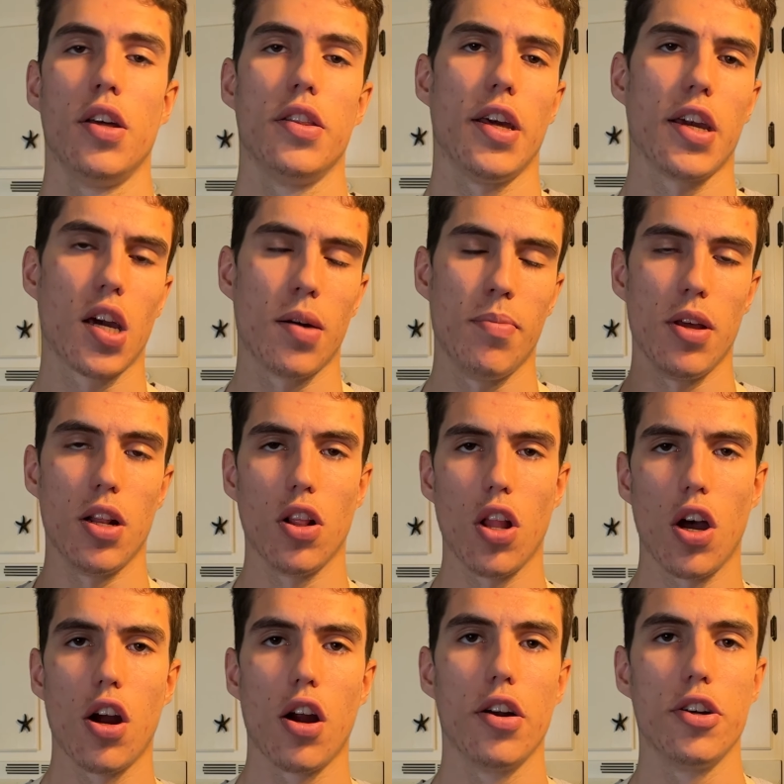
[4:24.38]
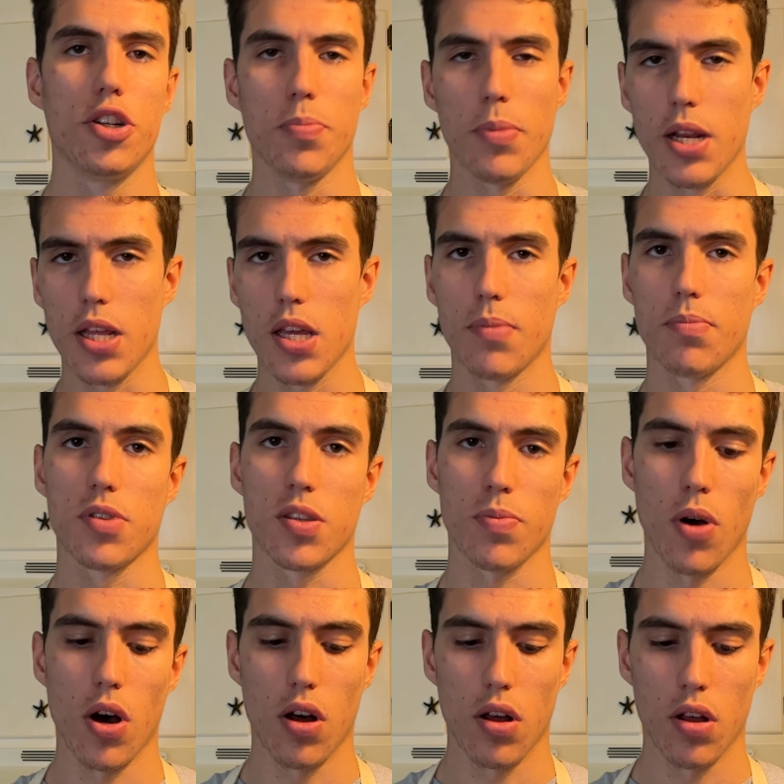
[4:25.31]
They come in large, medium,
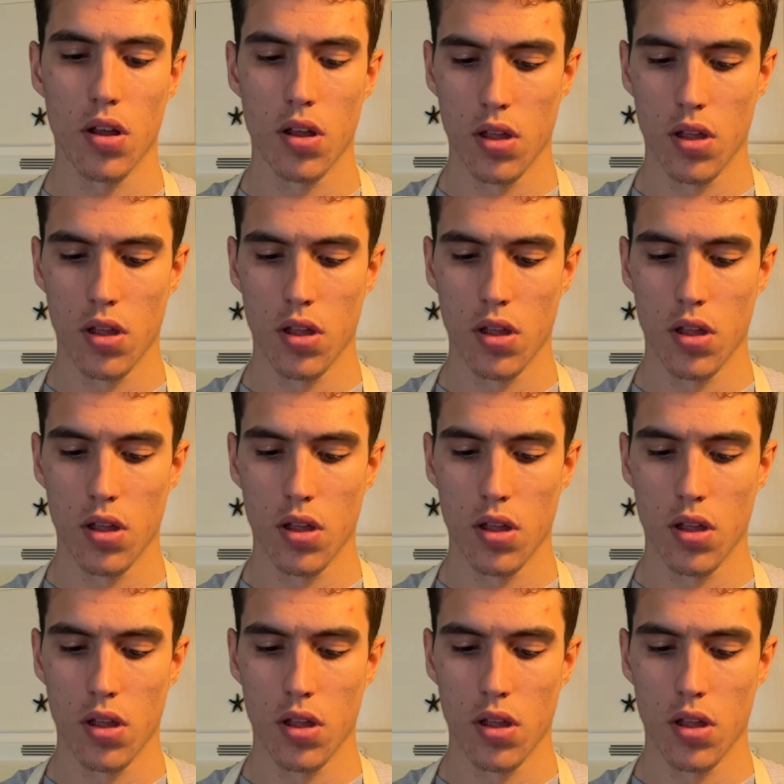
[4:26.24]
small.